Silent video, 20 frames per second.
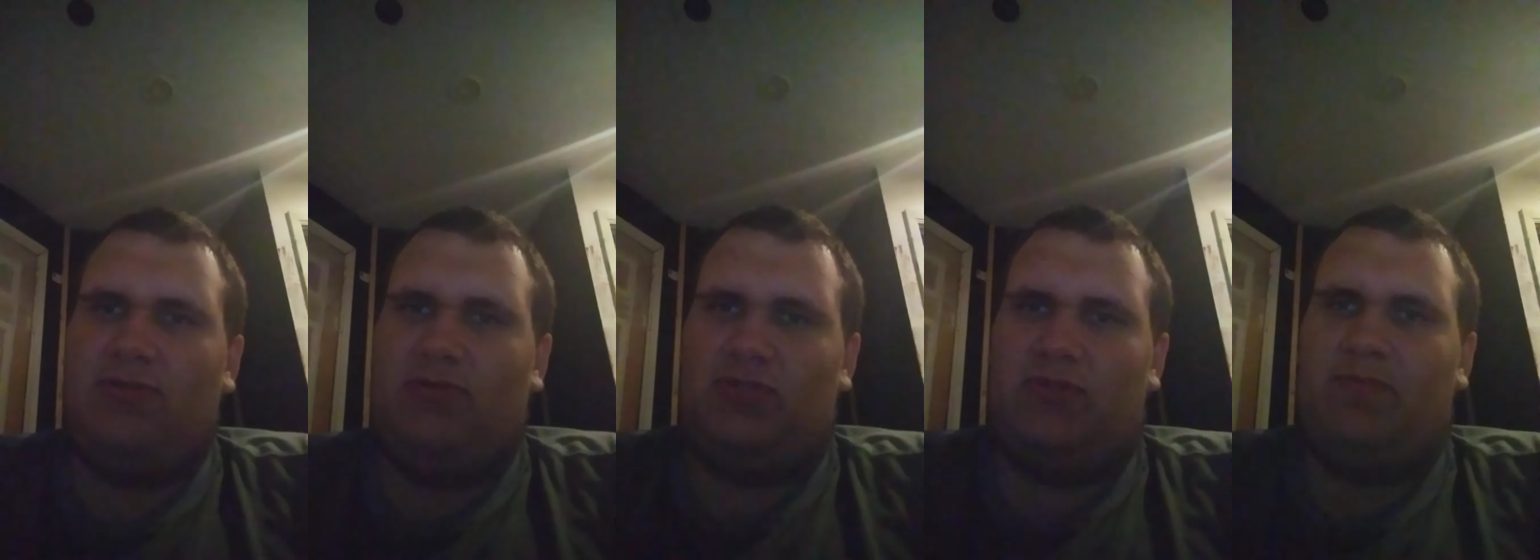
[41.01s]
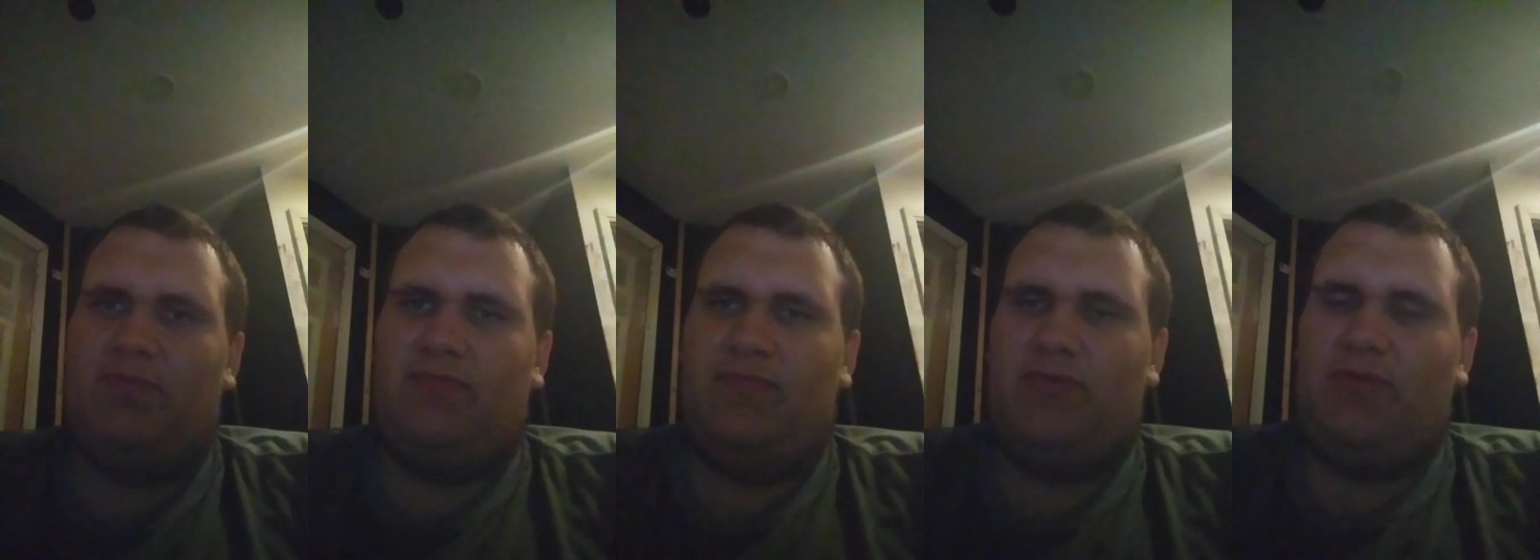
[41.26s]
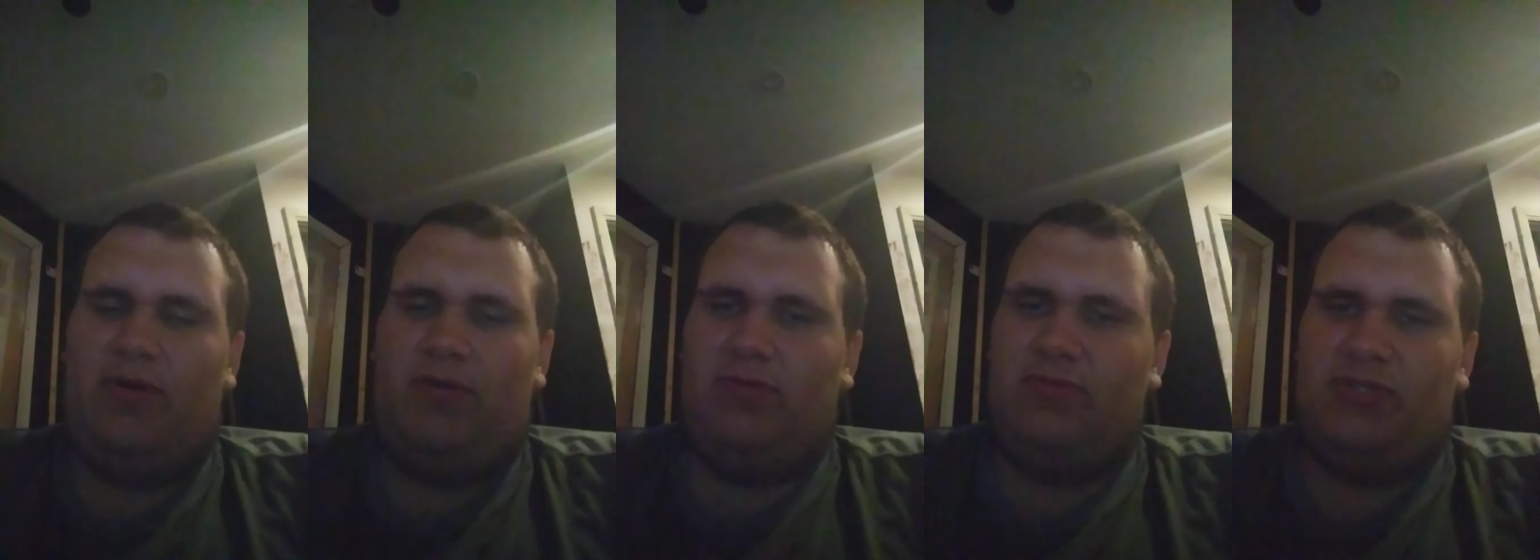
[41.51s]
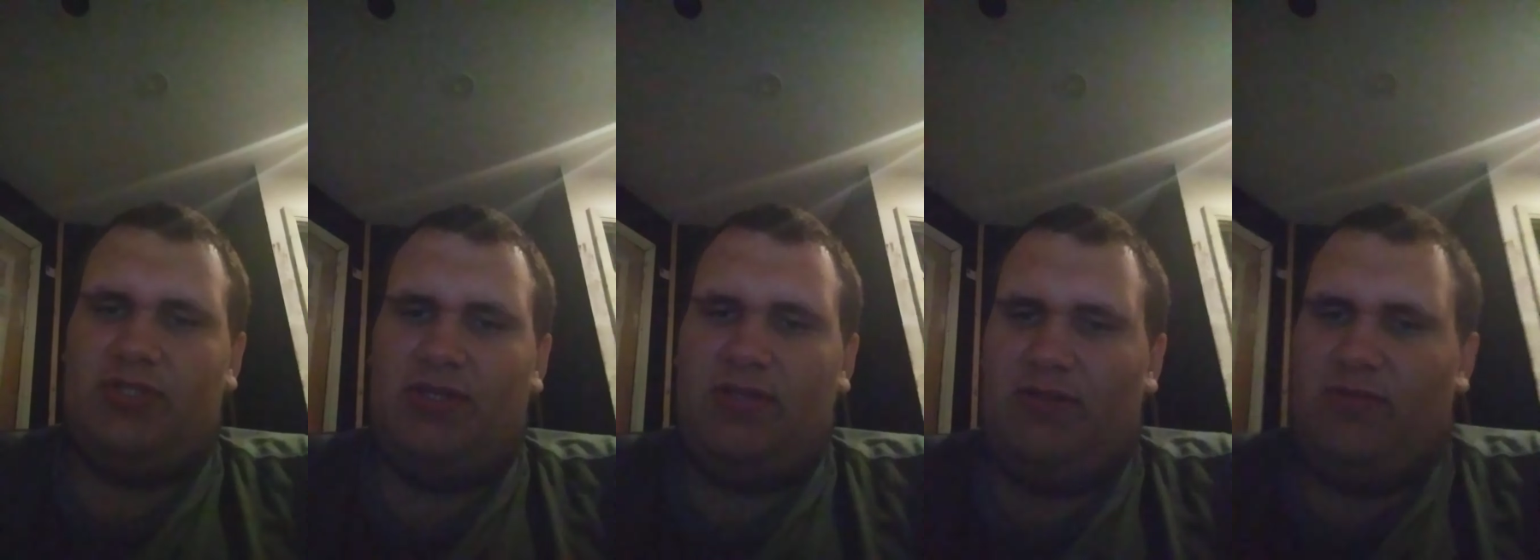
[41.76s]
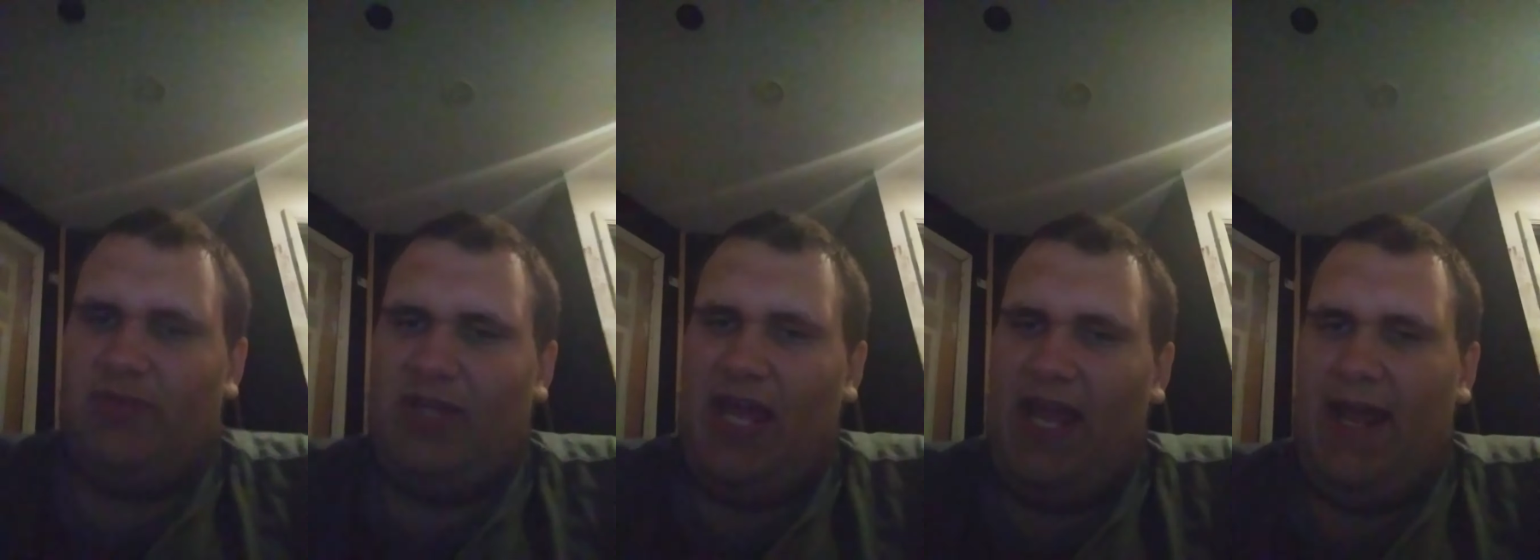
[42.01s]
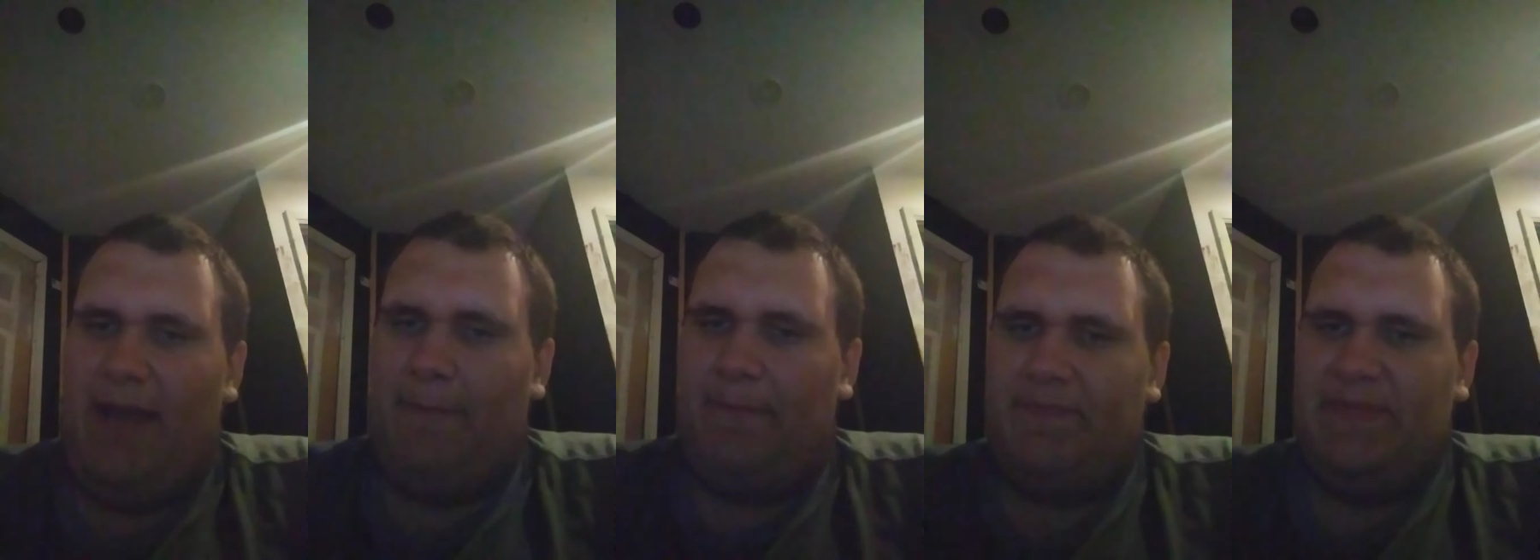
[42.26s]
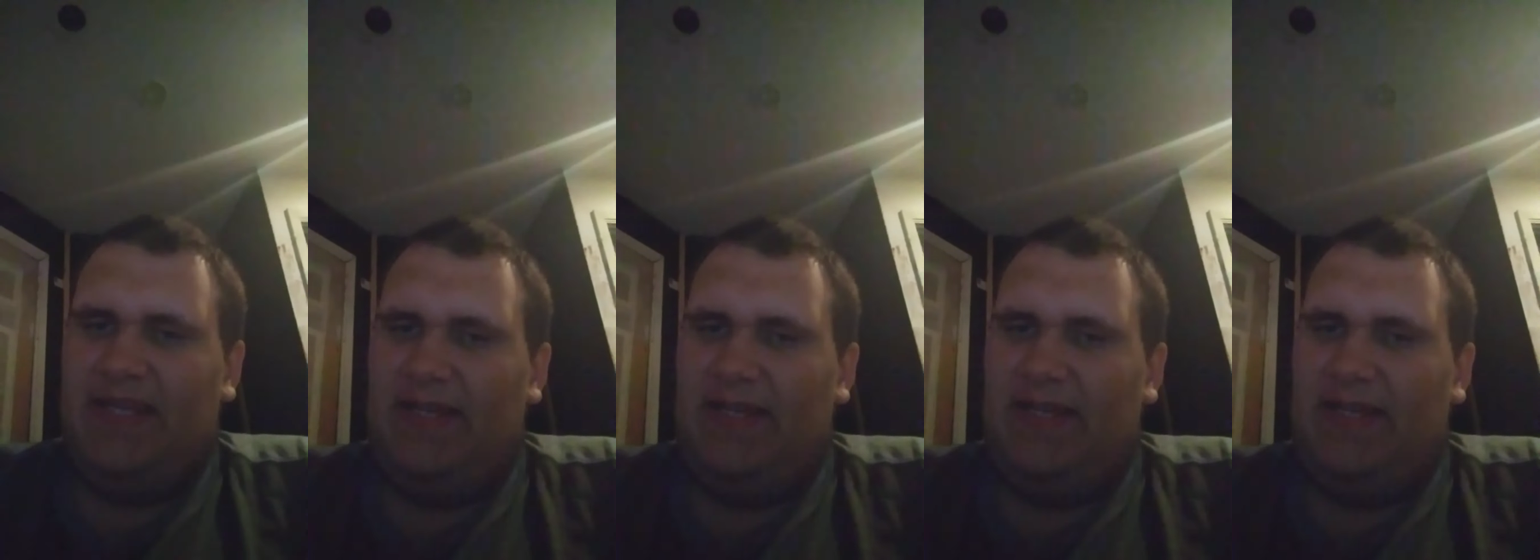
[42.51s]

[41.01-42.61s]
those throws. You can't.